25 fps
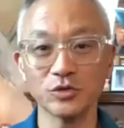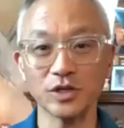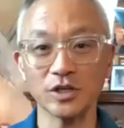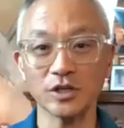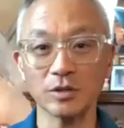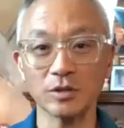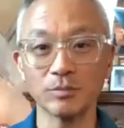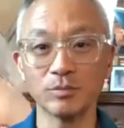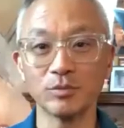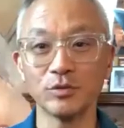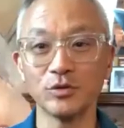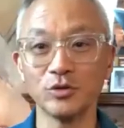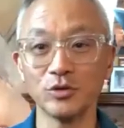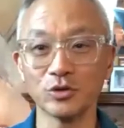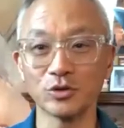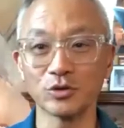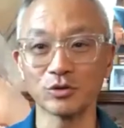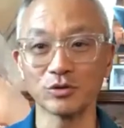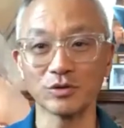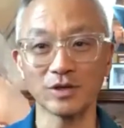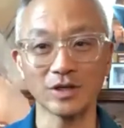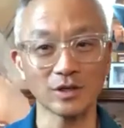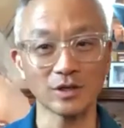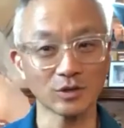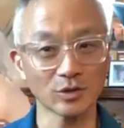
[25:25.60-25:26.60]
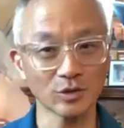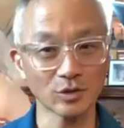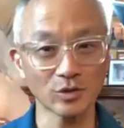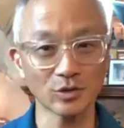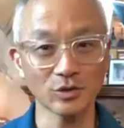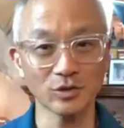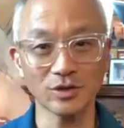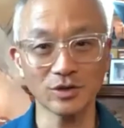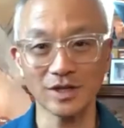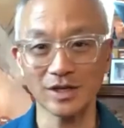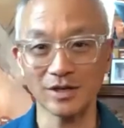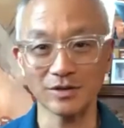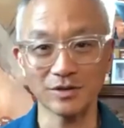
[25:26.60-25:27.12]
a computer and I
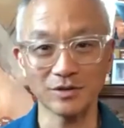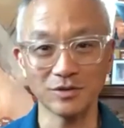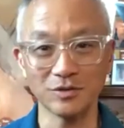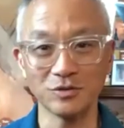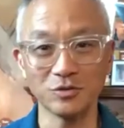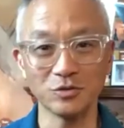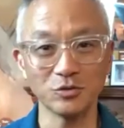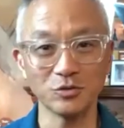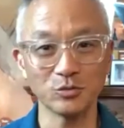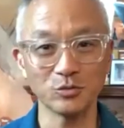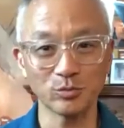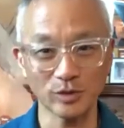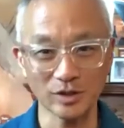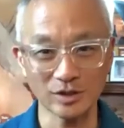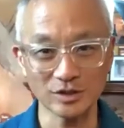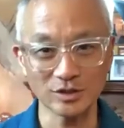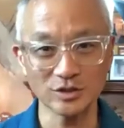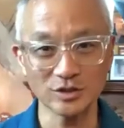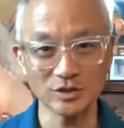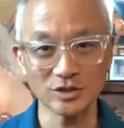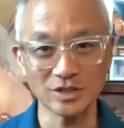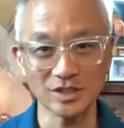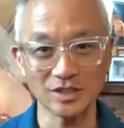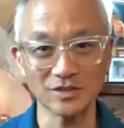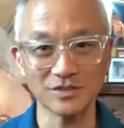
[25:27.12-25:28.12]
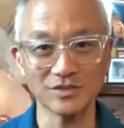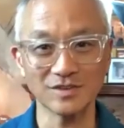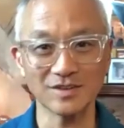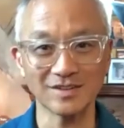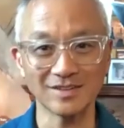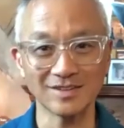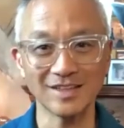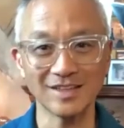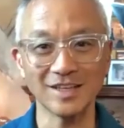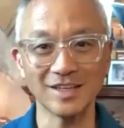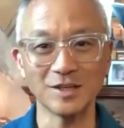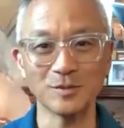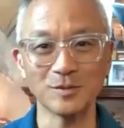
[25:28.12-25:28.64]
learned how to do spreadsheets and
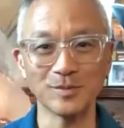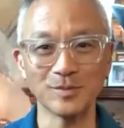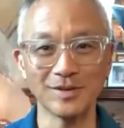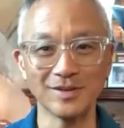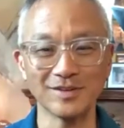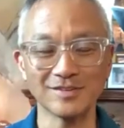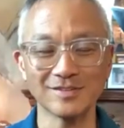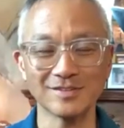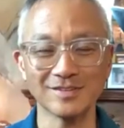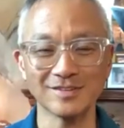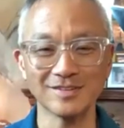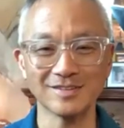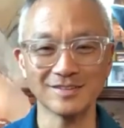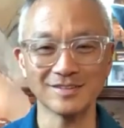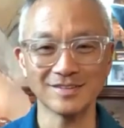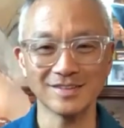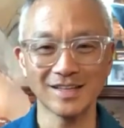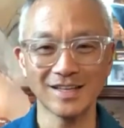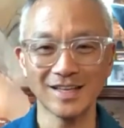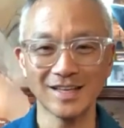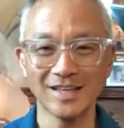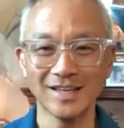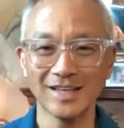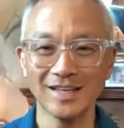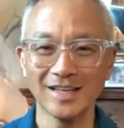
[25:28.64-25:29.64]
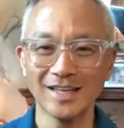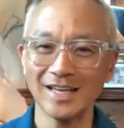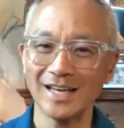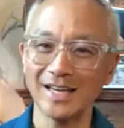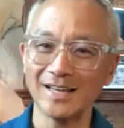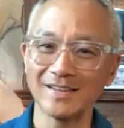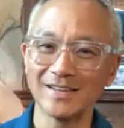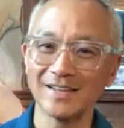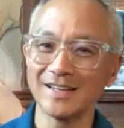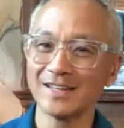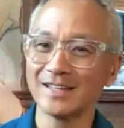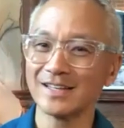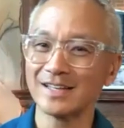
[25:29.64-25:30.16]
databases.
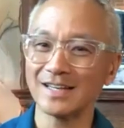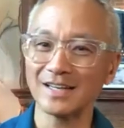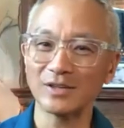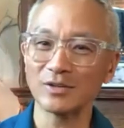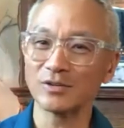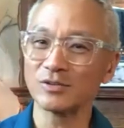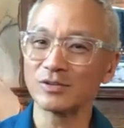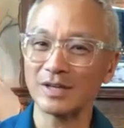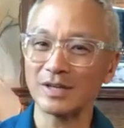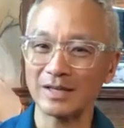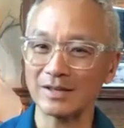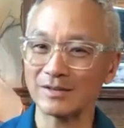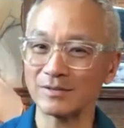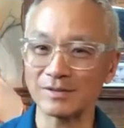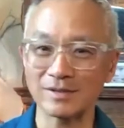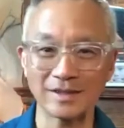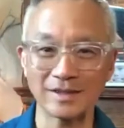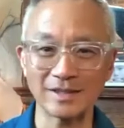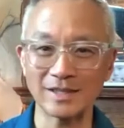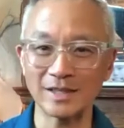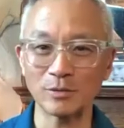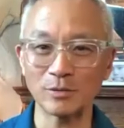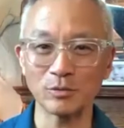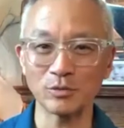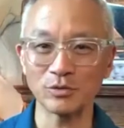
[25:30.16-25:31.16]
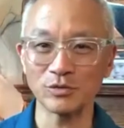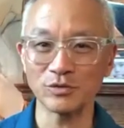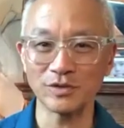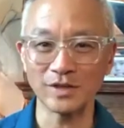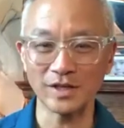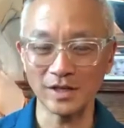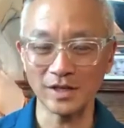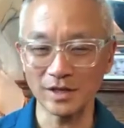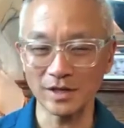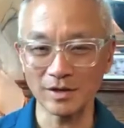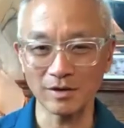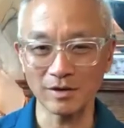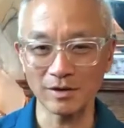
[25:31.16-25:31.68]
And then I was
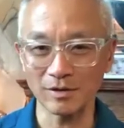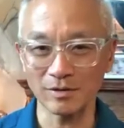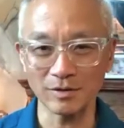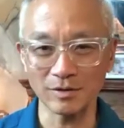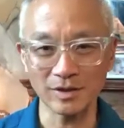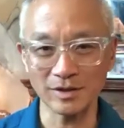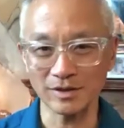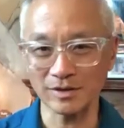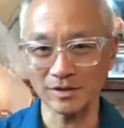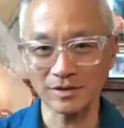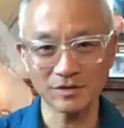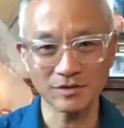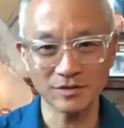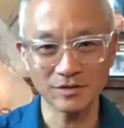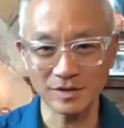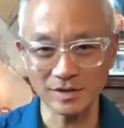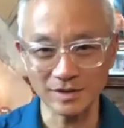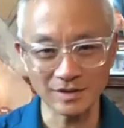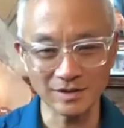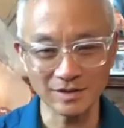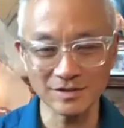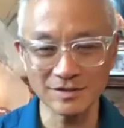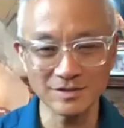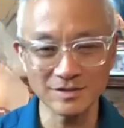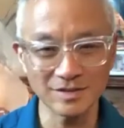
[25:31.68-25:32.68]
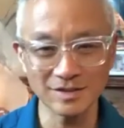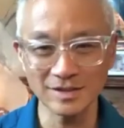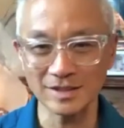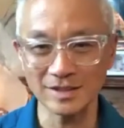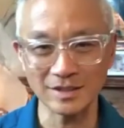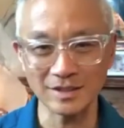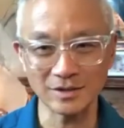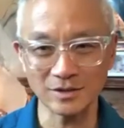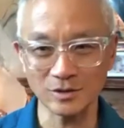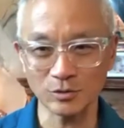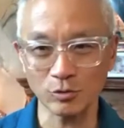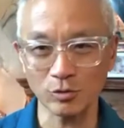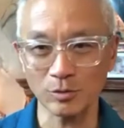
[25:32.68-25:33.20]
there in the city
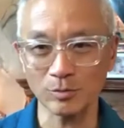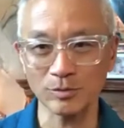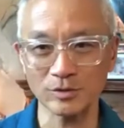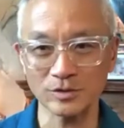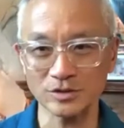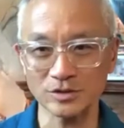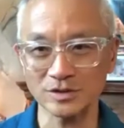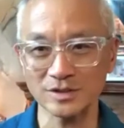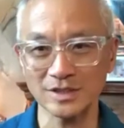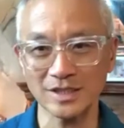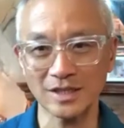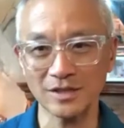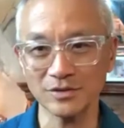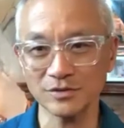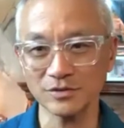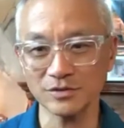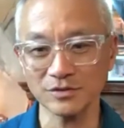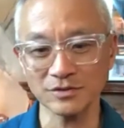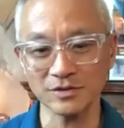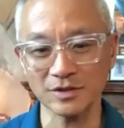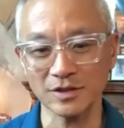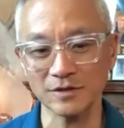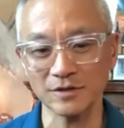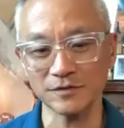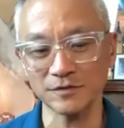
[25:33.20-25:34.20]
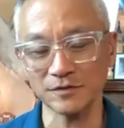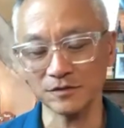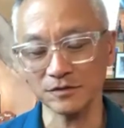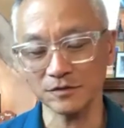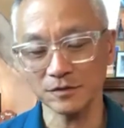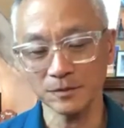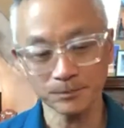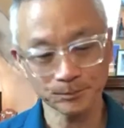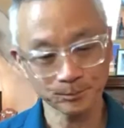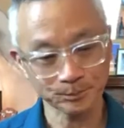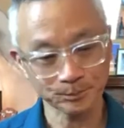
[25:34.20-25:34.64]
in the corporation counsel's office